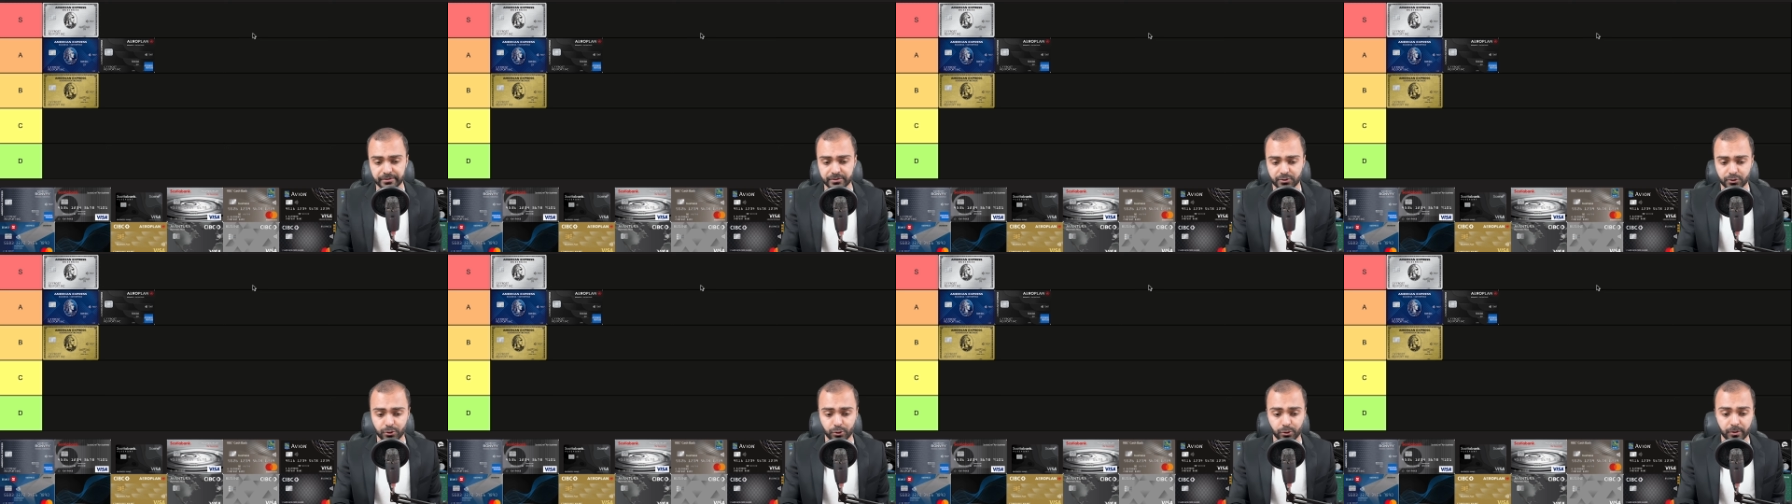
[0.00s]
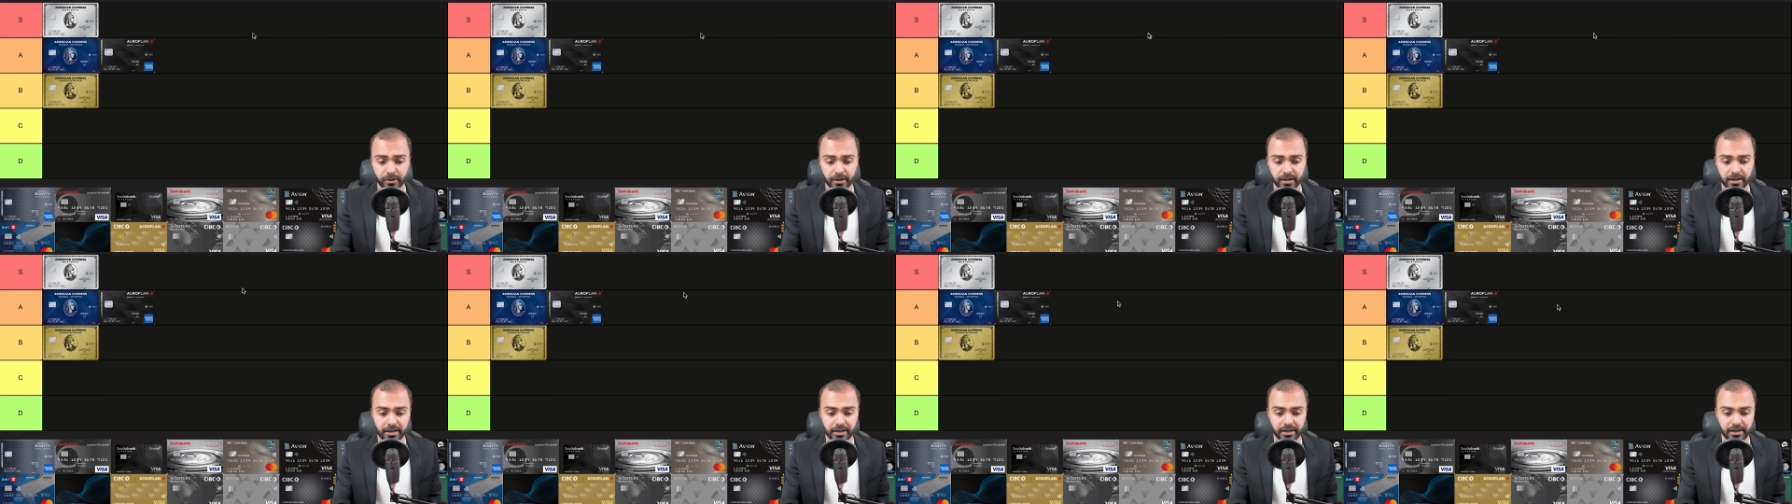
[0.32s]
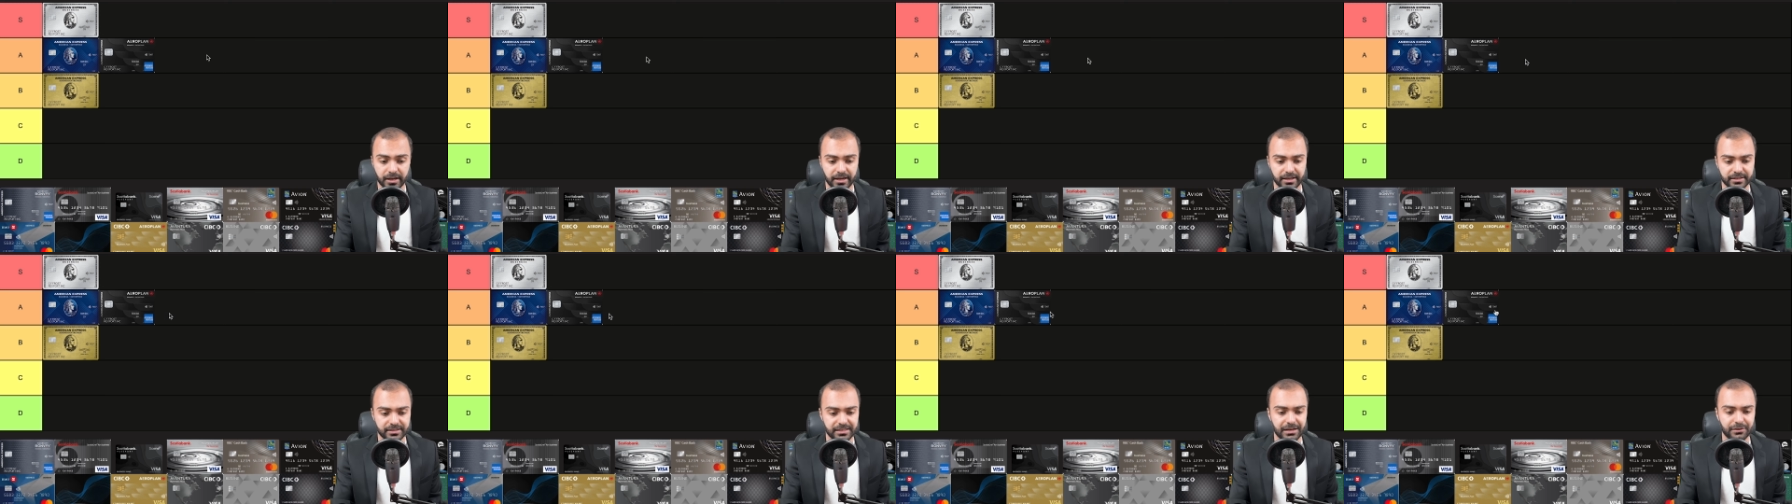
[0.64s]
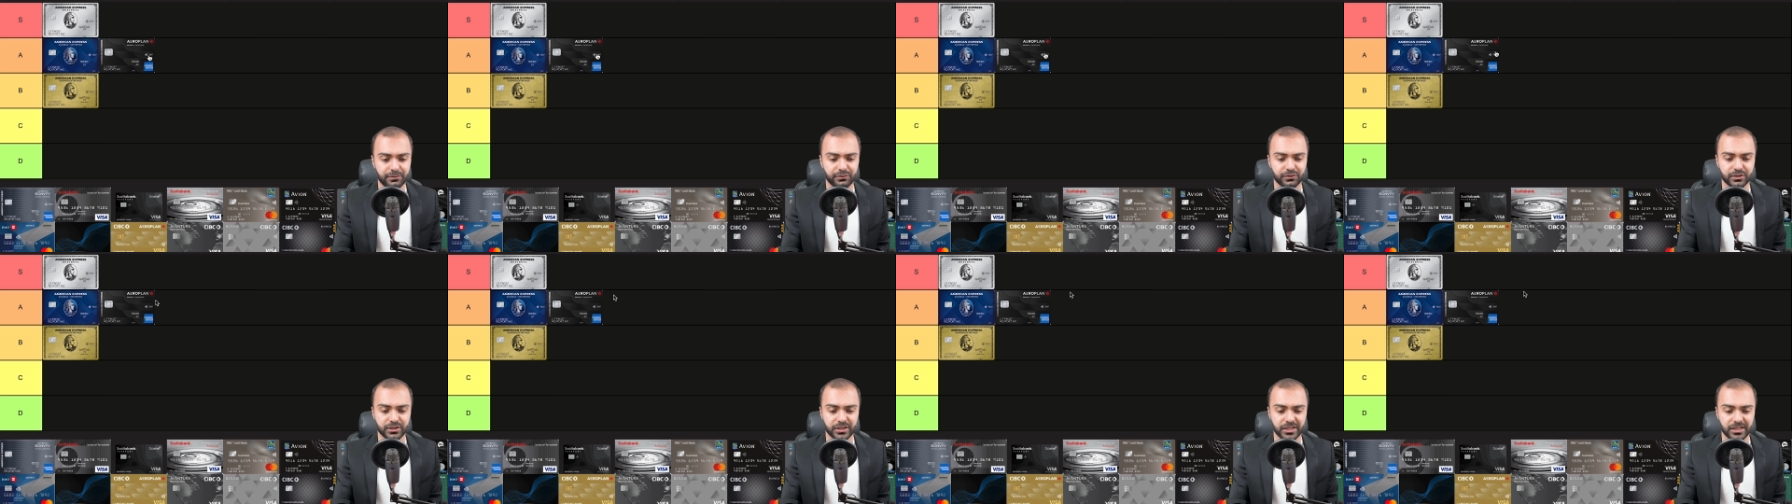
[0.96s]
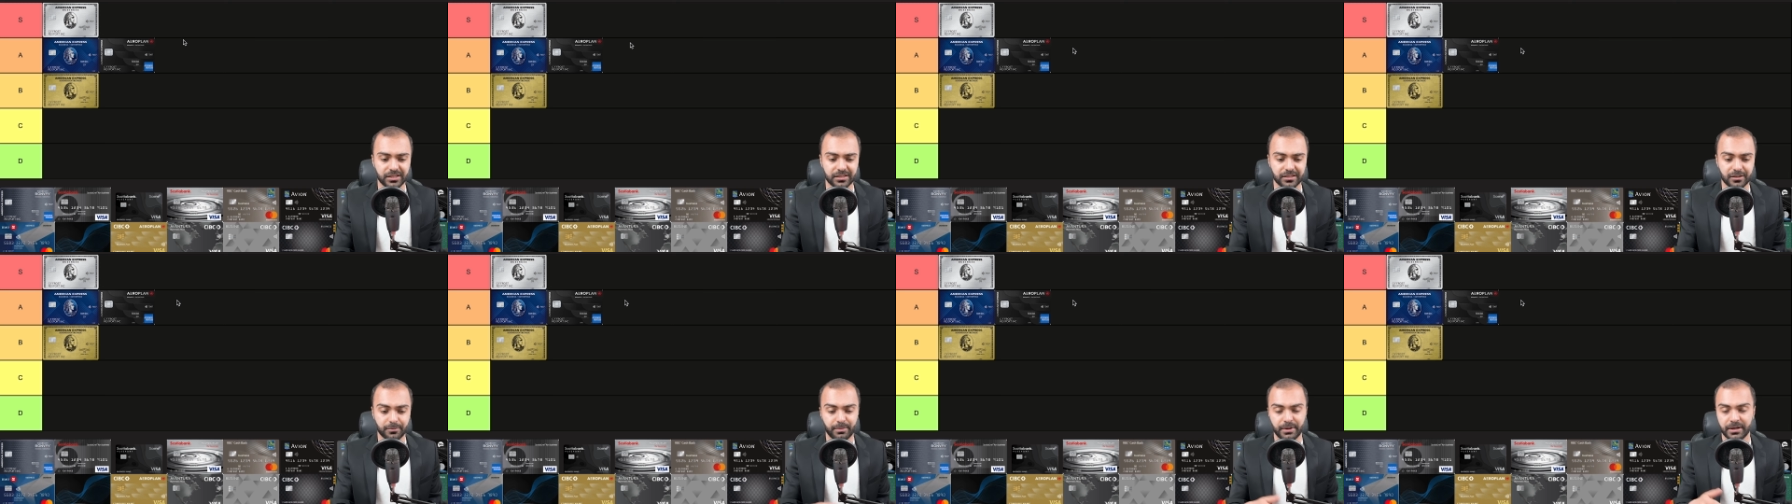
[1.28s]
So it
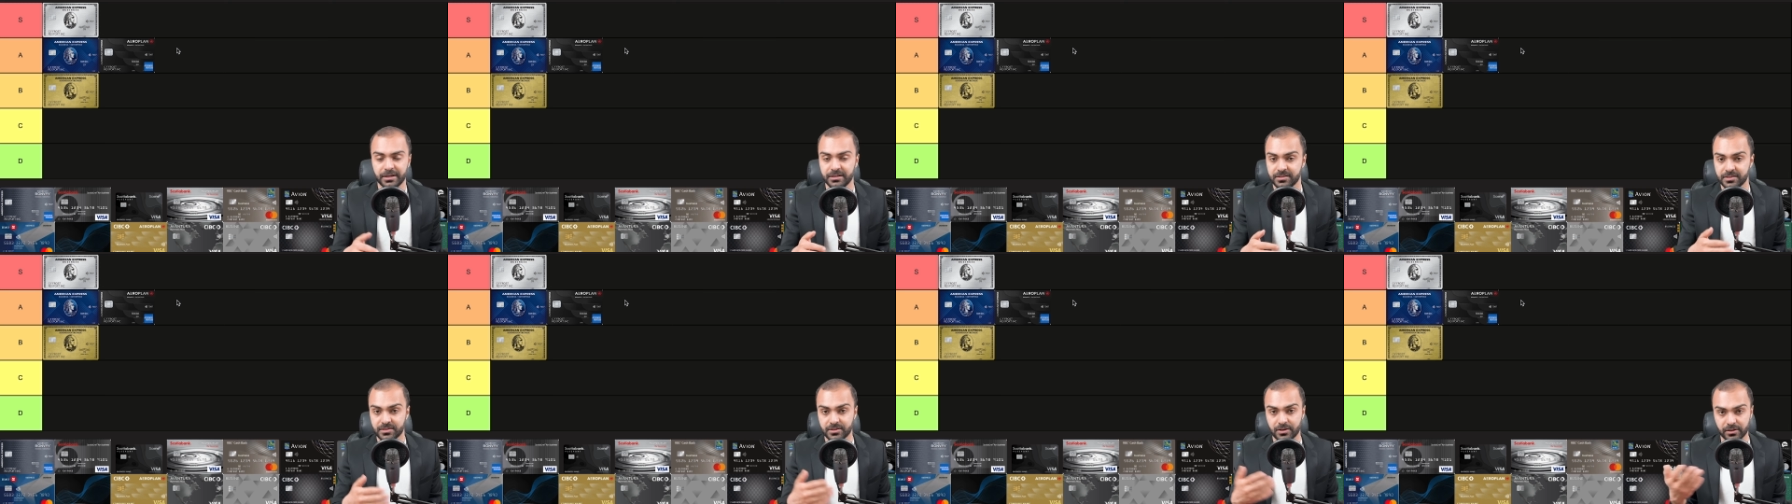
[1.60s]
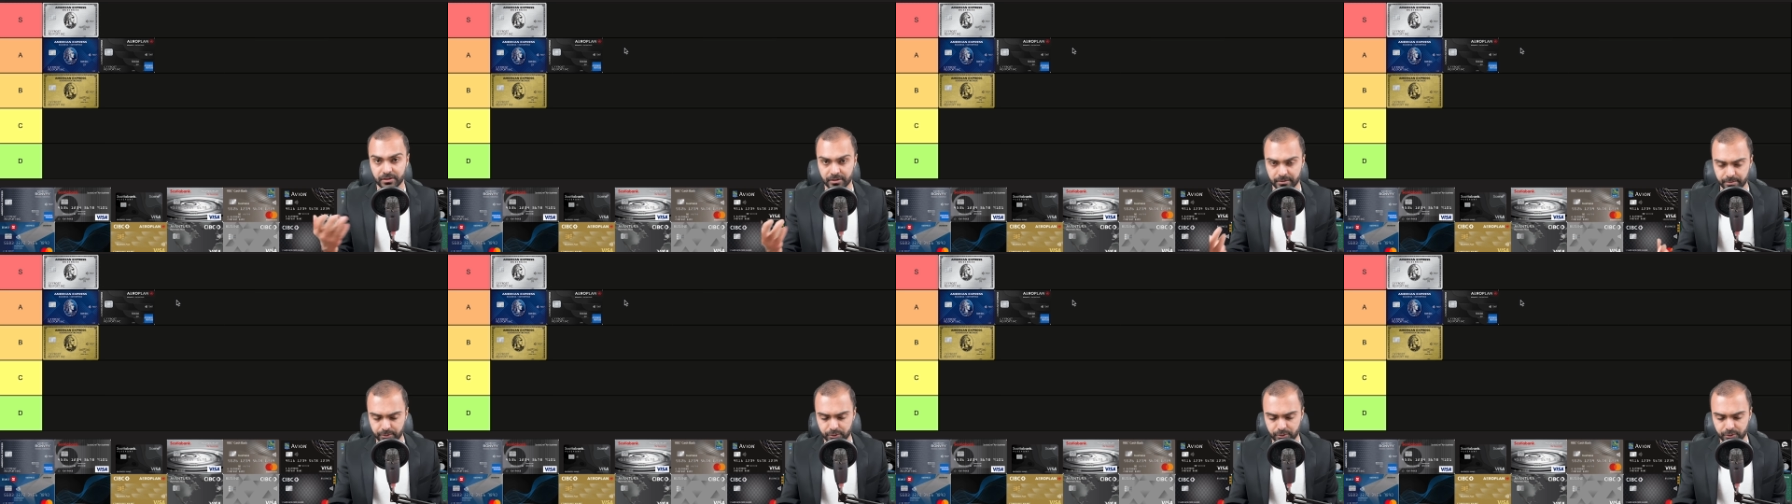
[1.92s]
definitely depends on the